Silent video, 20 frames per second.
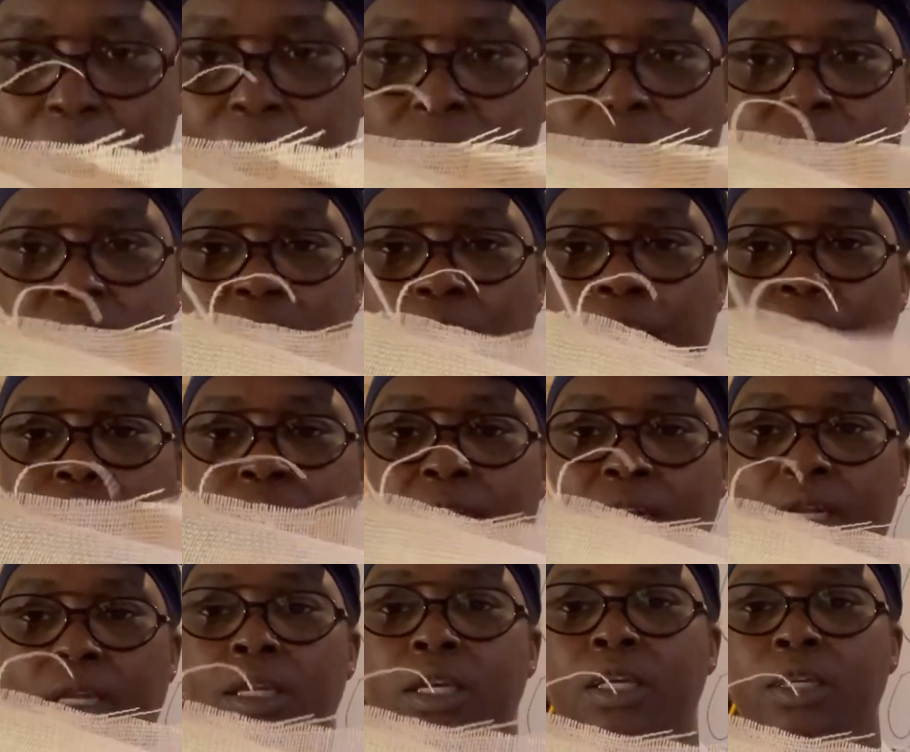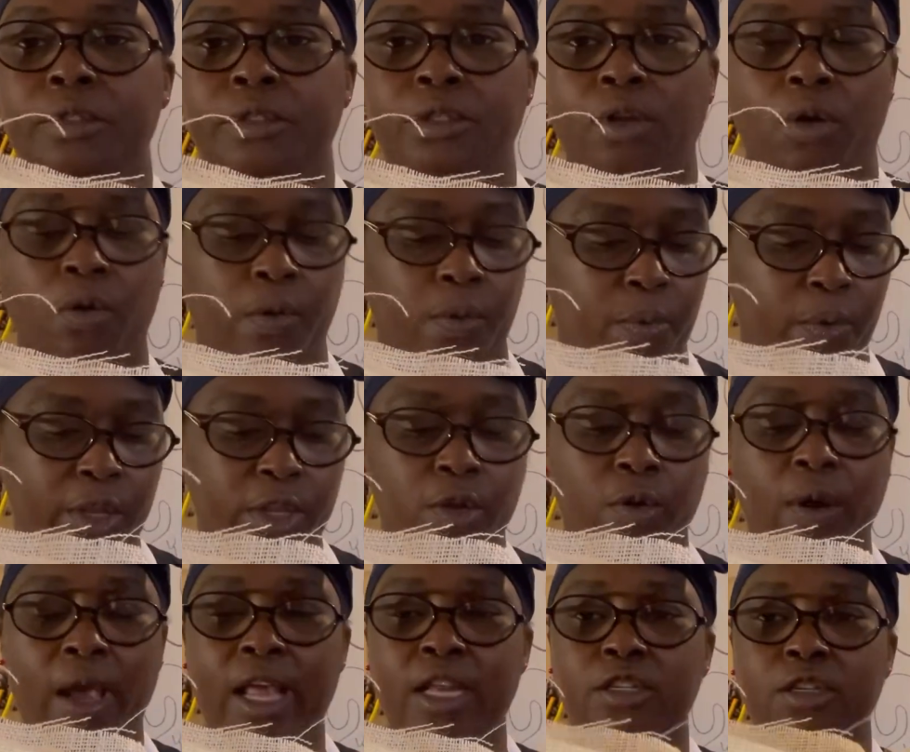for turfing. So when
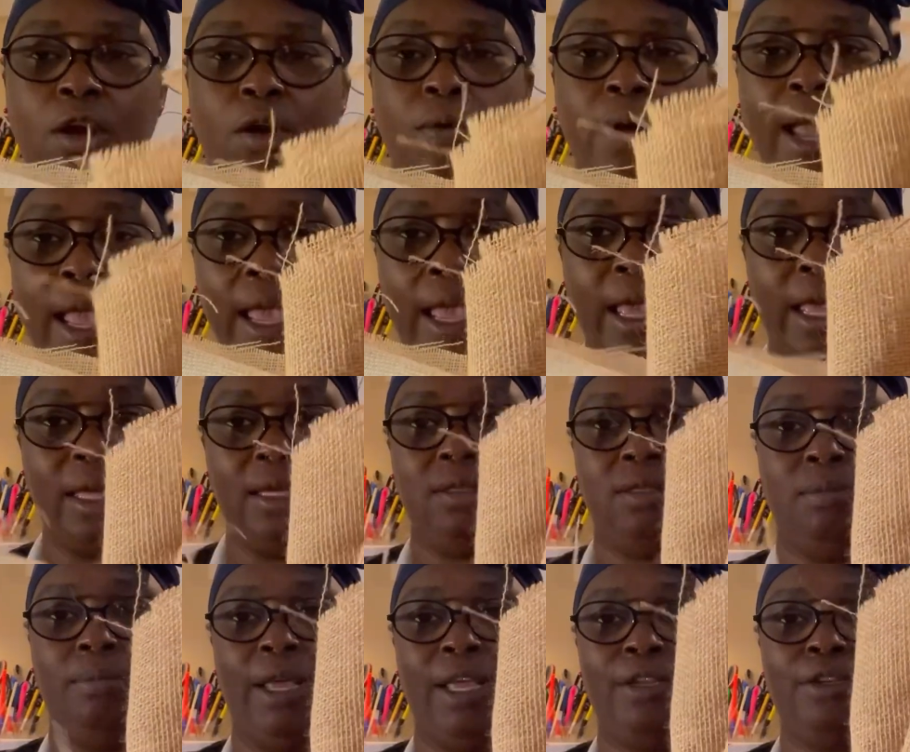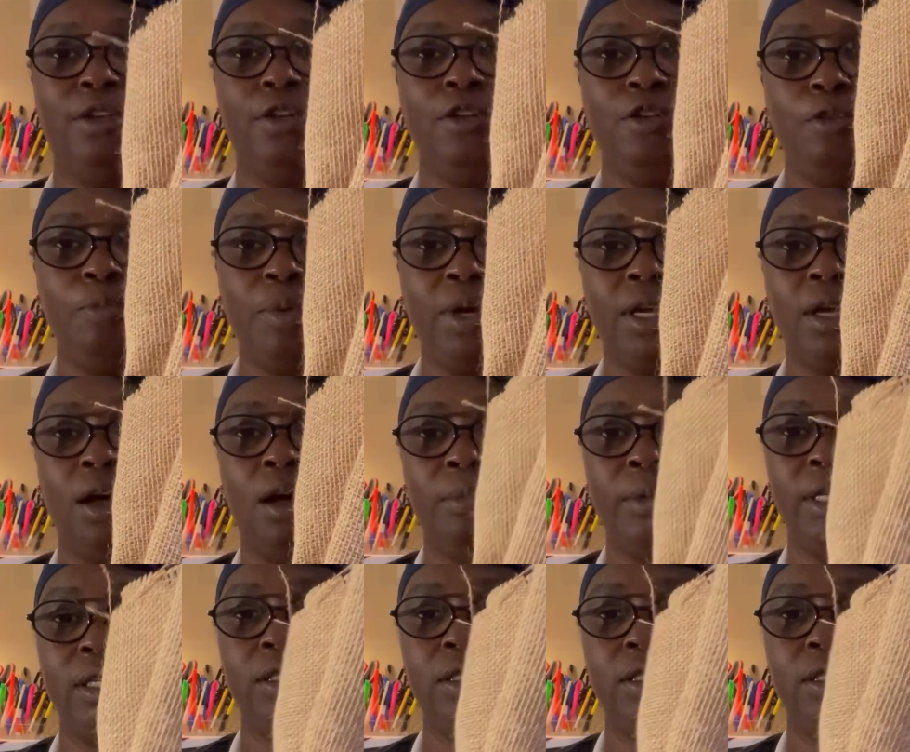you at Joann's, make sure you pick up this